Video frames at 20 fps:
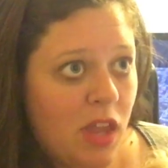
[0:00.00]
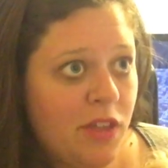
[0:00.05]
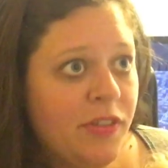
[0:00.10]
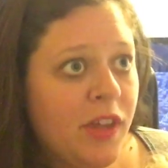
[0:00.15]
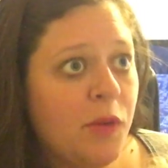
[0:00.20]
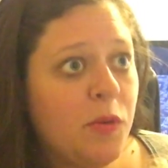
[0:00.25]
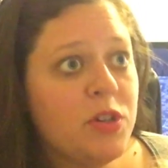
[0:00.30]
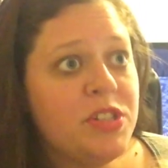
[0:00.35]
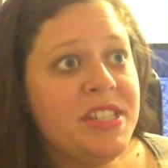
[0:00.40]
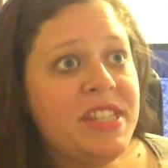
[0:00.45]

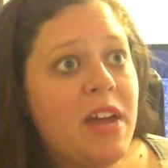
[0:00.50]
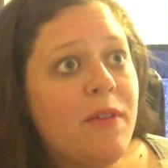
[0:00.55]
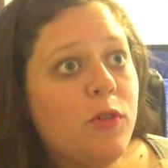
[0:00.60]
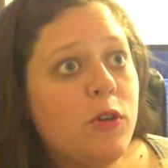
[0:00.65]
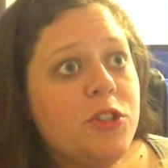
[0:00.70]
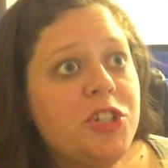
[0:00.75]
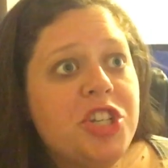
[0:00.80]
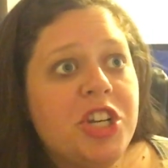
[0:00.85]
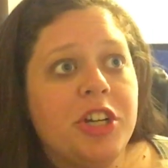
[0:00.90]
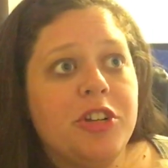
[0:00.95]
There were
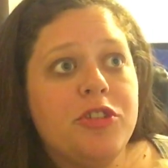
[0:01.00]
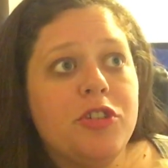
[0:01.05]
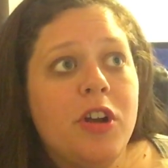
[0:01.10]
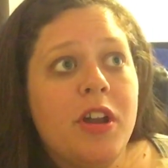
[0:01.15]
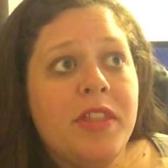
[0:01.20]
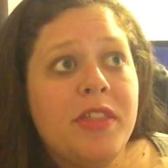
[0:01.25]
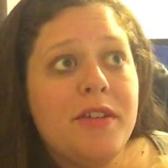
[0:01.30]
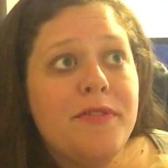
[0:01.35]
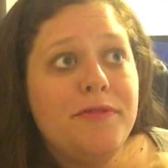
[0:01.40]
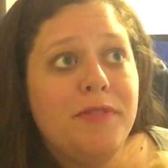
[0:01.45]
several children
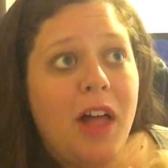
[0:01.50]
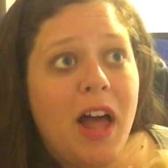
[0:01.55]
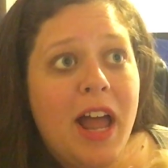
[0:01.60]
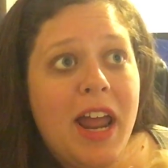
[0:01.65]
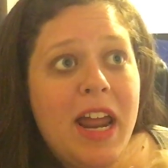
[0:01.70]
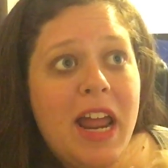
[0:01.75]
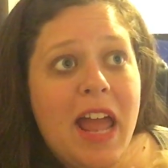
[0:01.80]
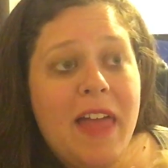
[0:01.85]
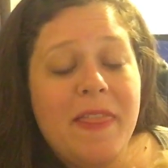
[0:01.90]
on the flight,